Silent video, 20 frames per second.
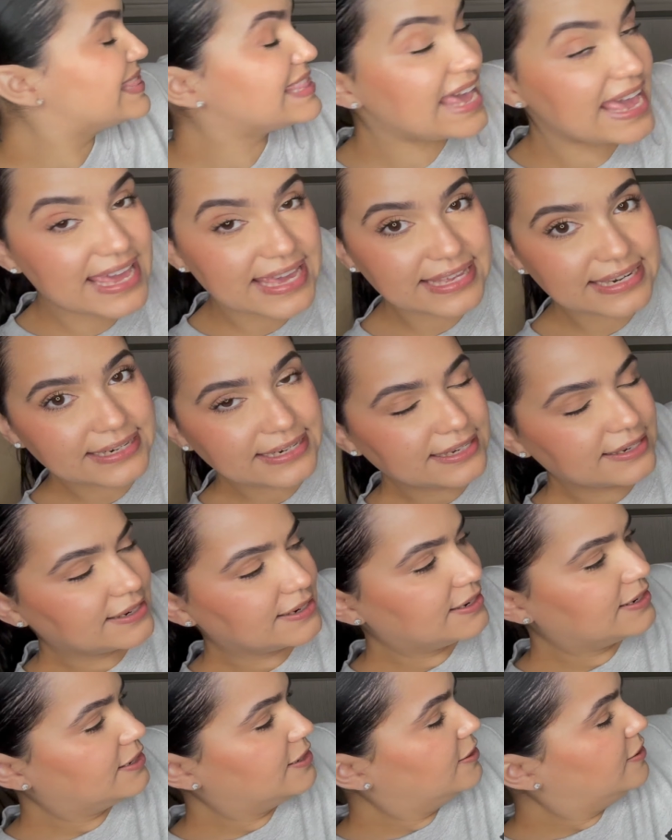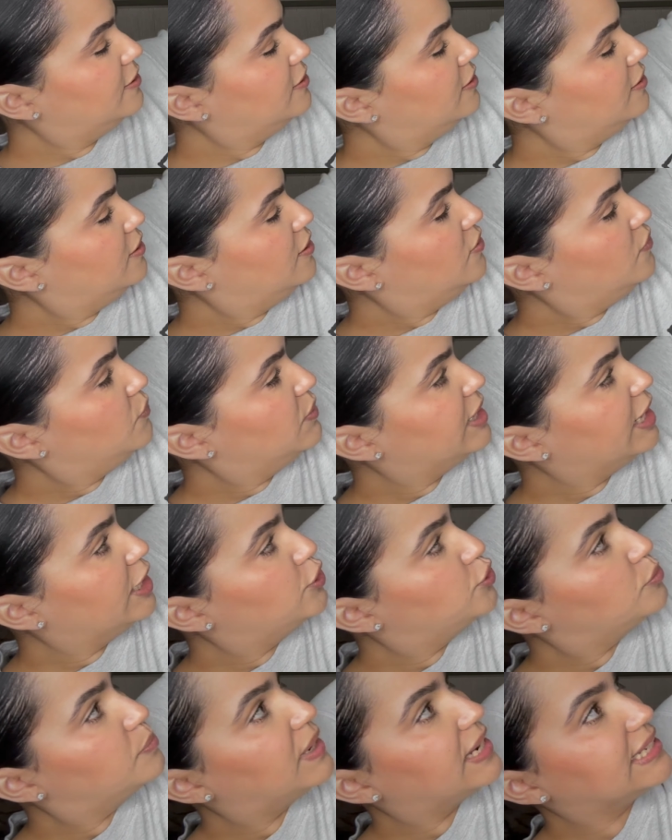Then when I
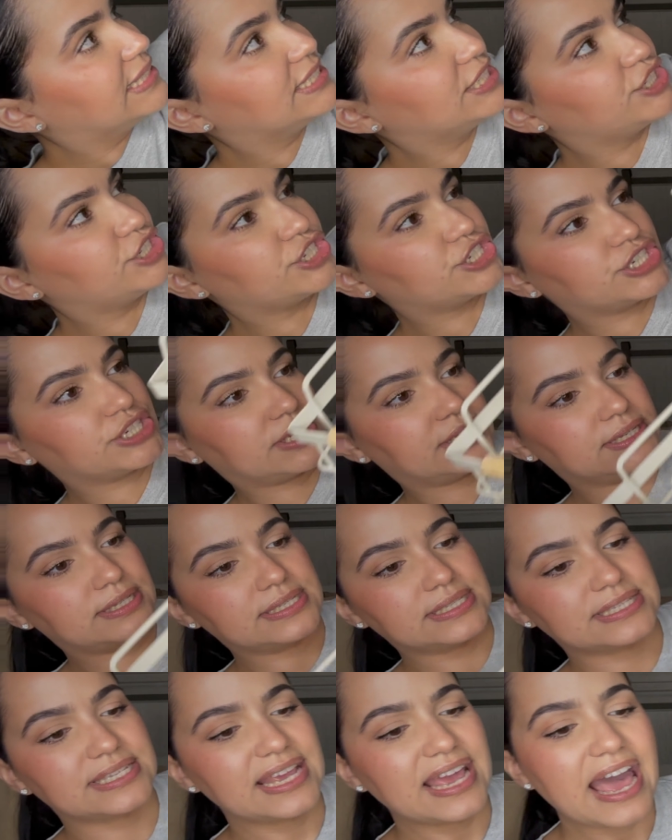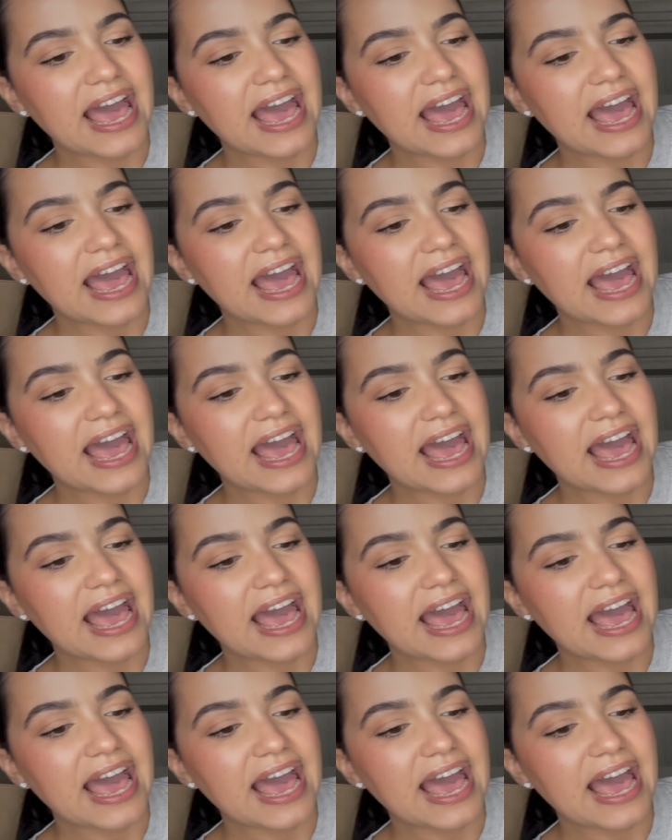do my dishes,